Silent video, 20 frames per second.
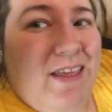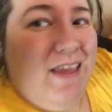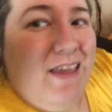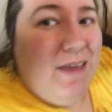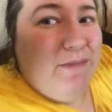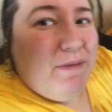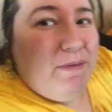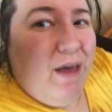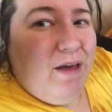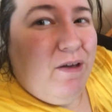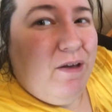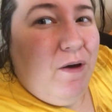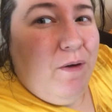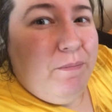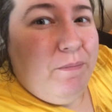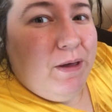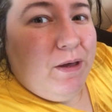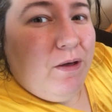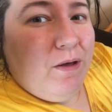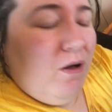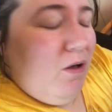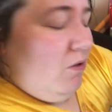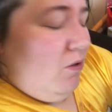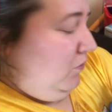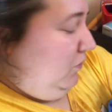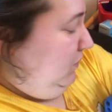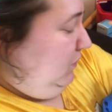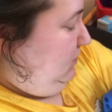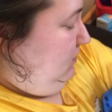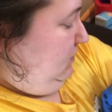I think he might have got a bit
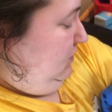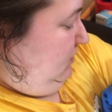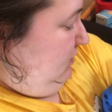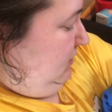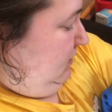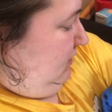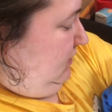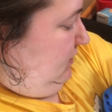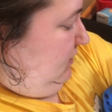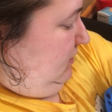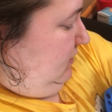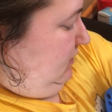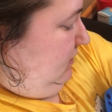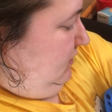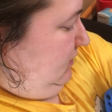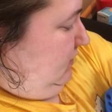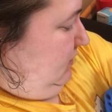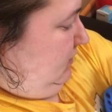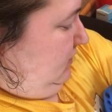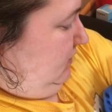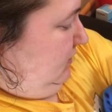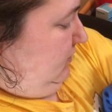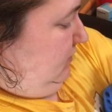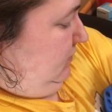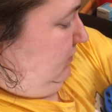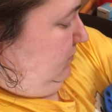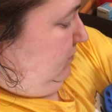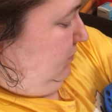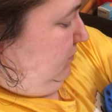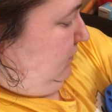cold.
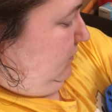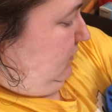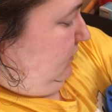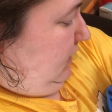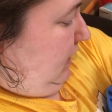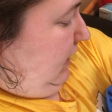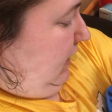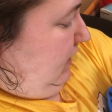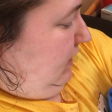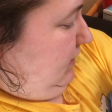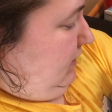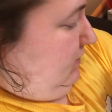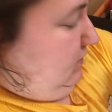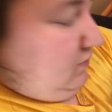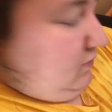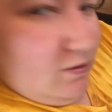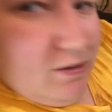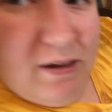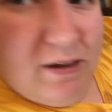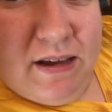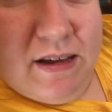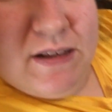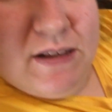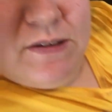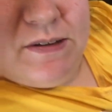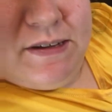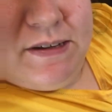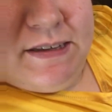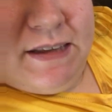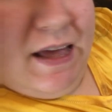But he's,
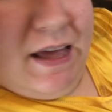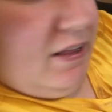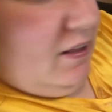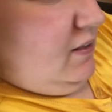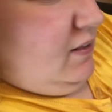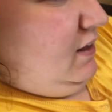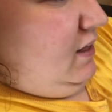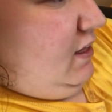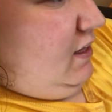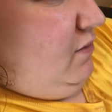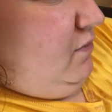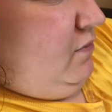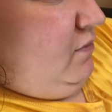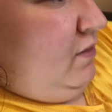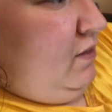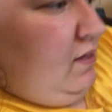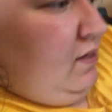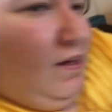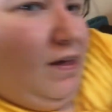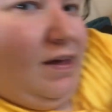he's all settled now.